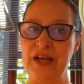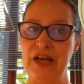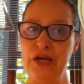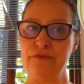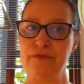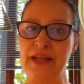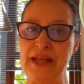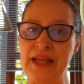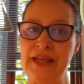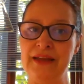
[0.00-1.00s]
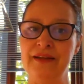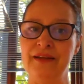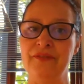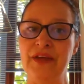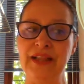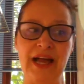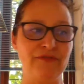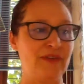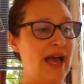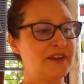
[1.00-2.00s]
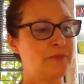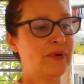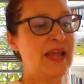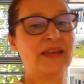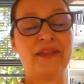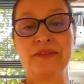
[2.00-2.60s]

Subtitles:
hopefully they'll have had a break, they'll